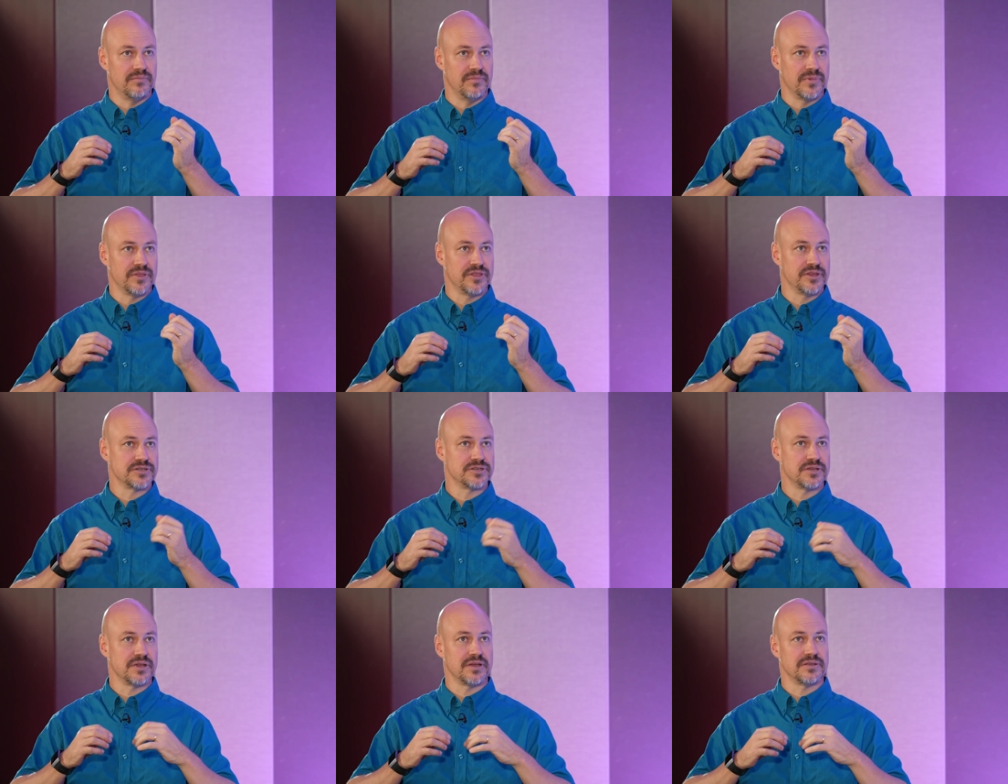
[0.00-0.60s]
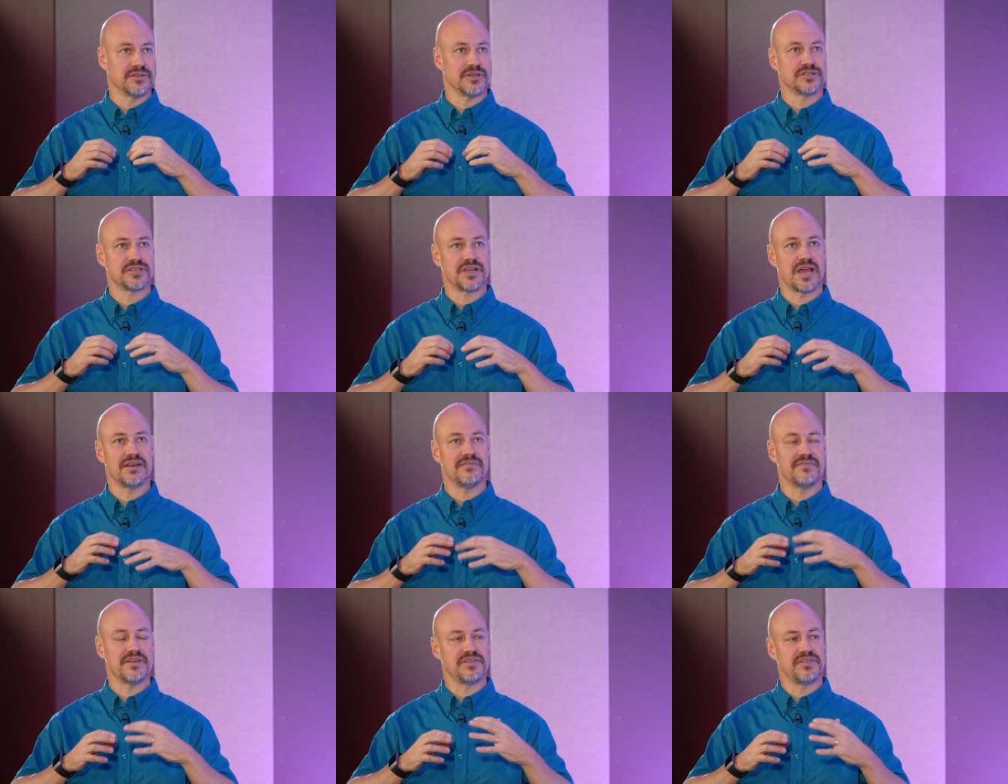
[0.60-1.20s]
there's
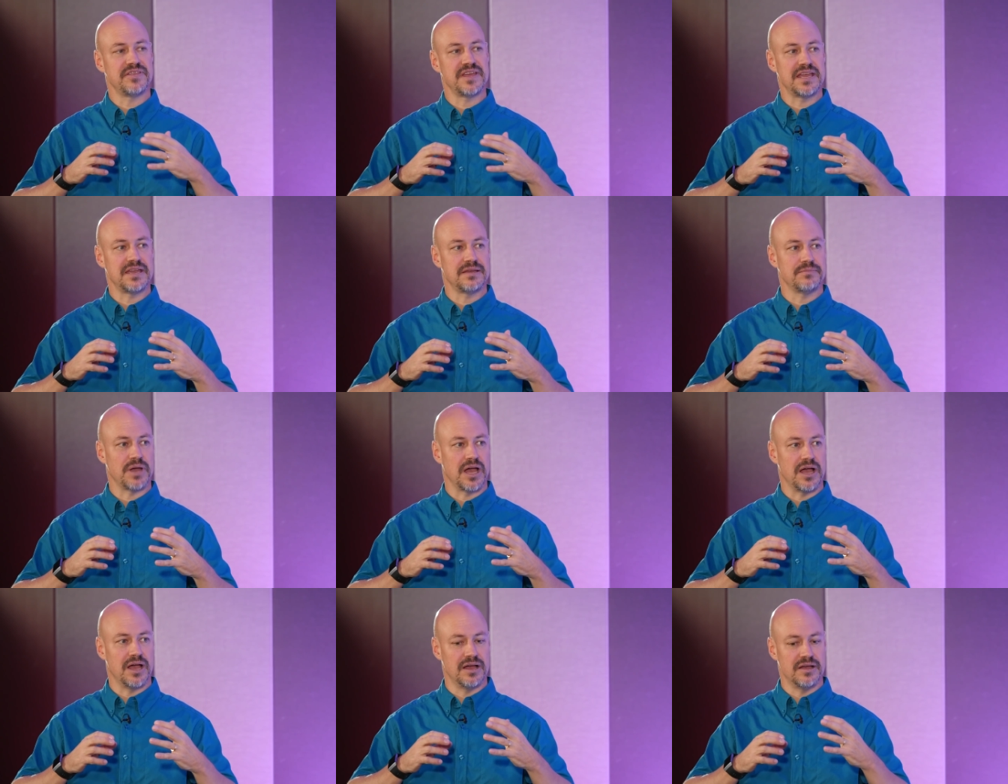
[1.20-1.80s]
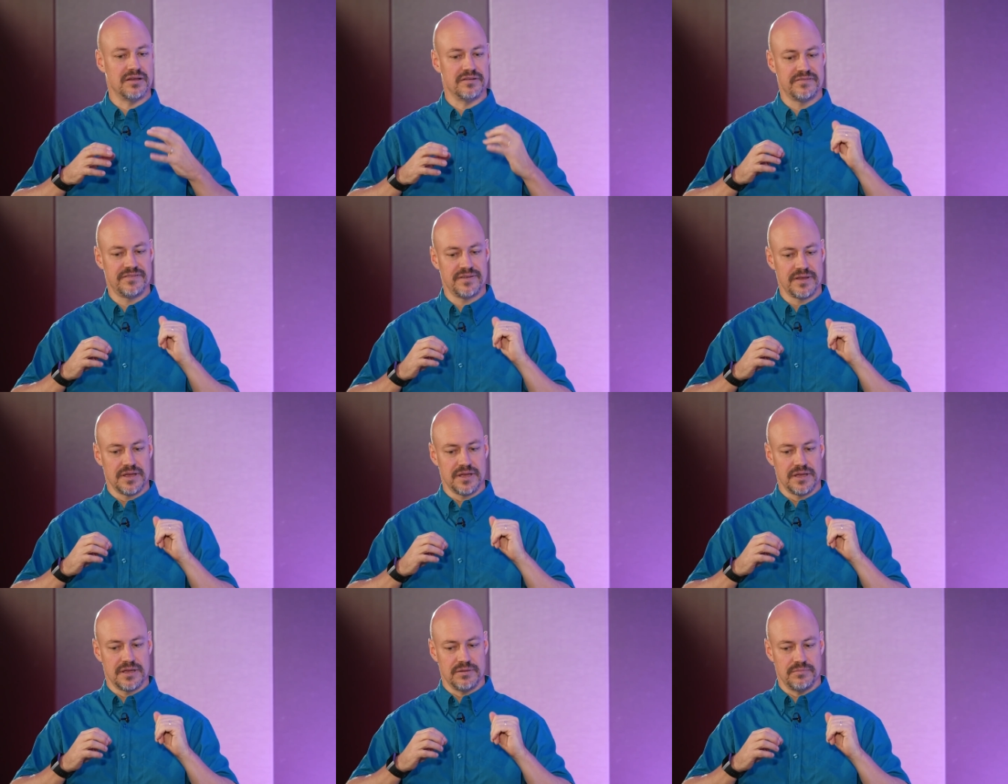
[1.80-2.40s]
kind of a theme of
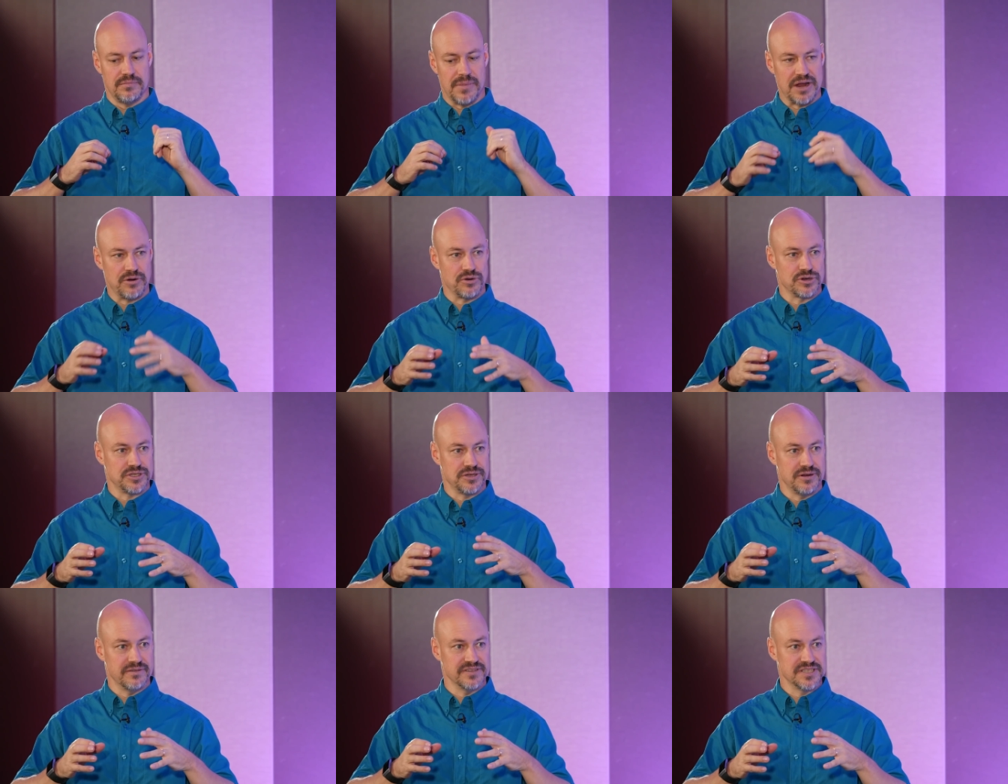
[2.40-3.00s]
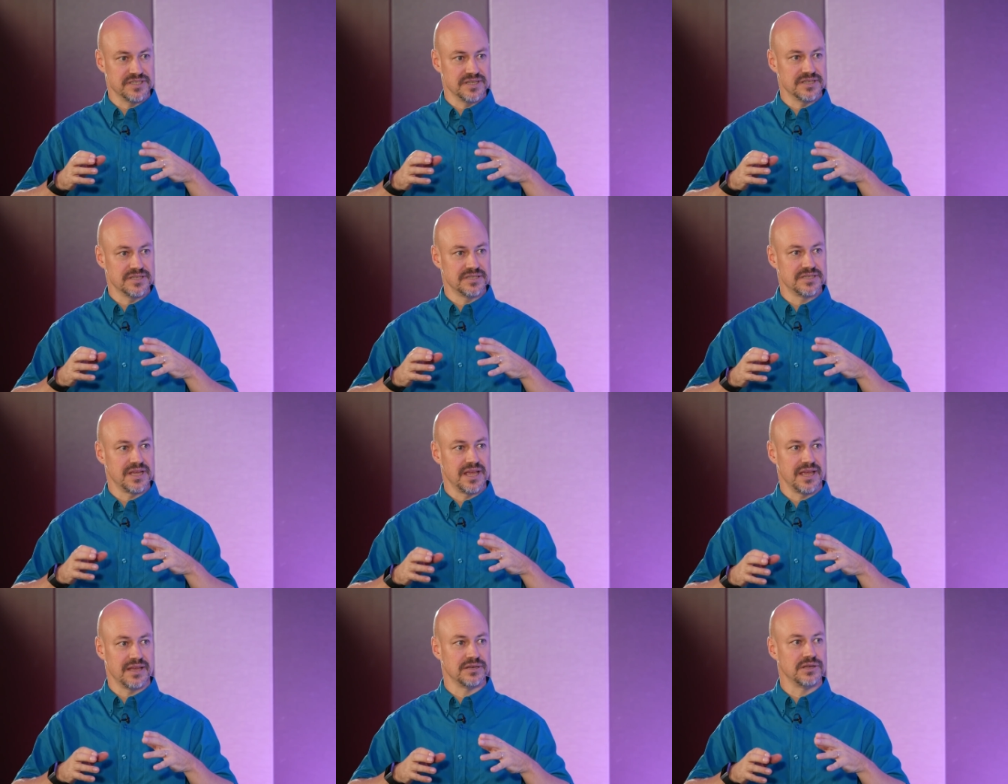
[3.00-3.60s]

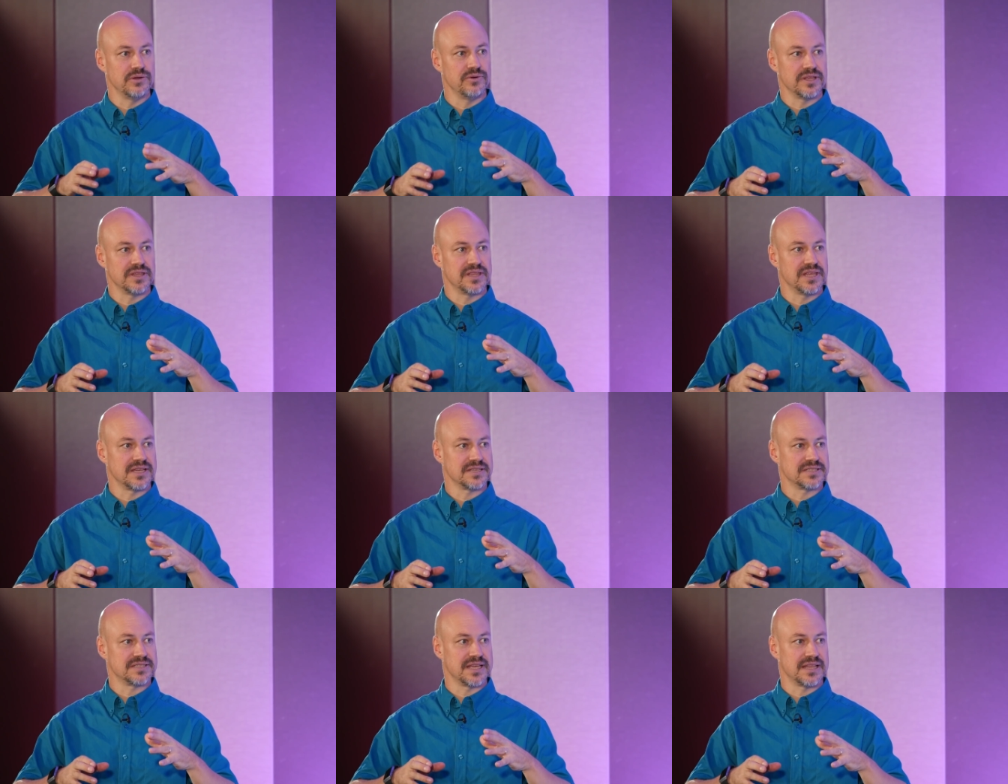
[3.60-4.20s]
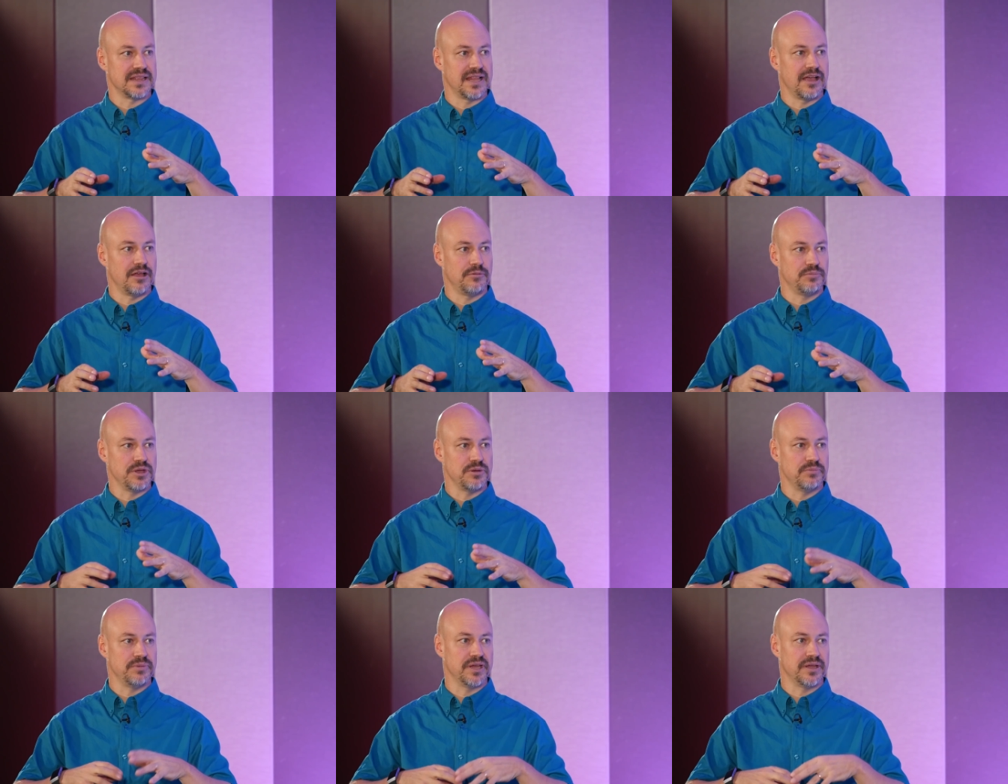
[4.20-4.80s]
microservices and doing things that'll
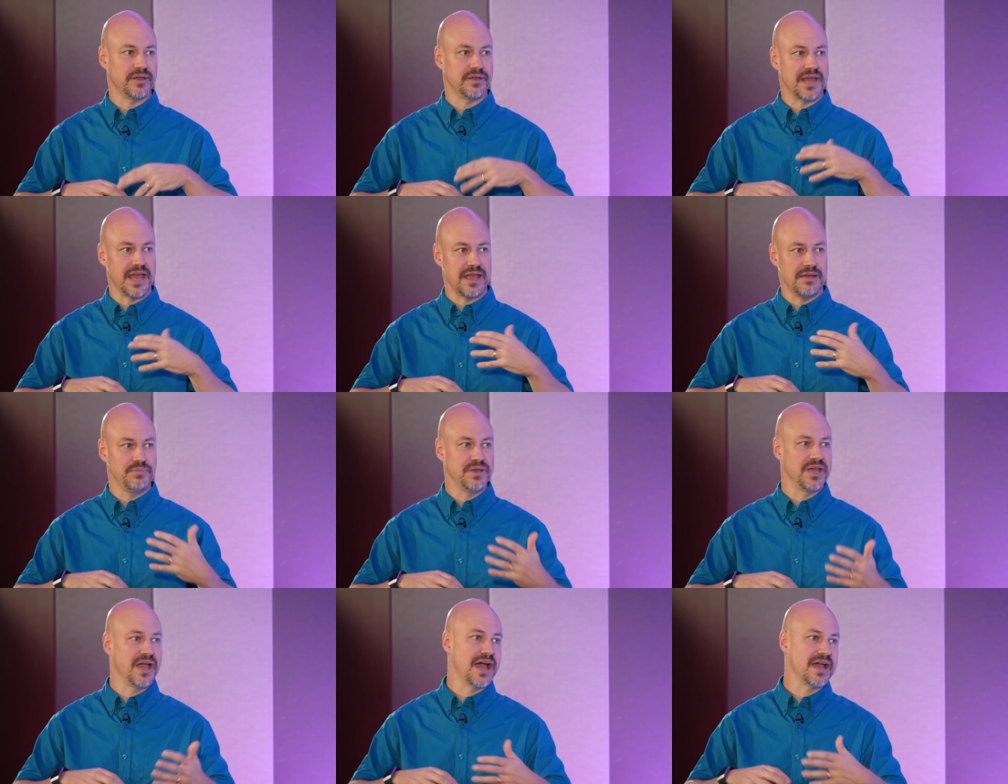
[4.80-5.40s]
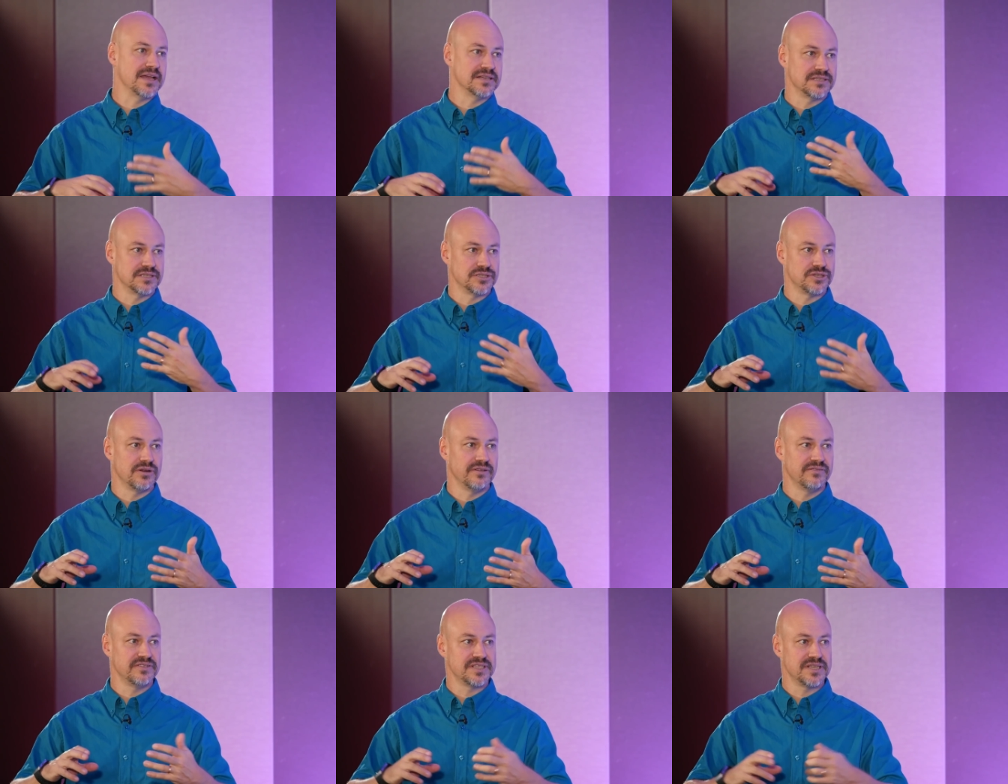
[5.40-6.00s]
help you build APIs and
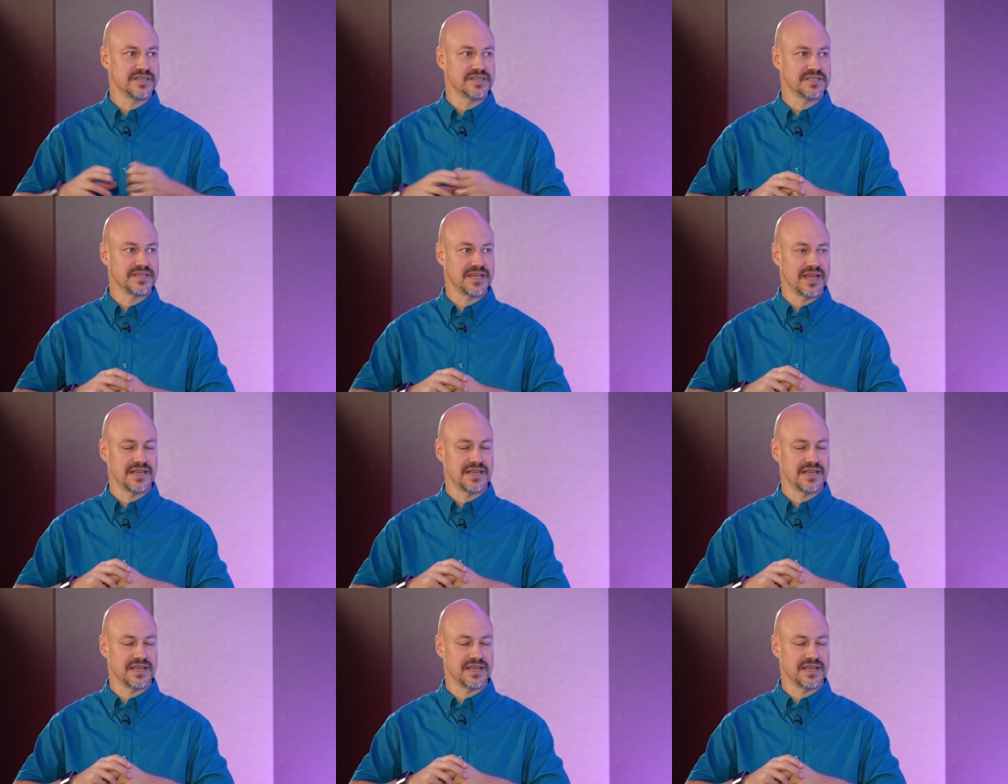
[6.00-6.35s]
services.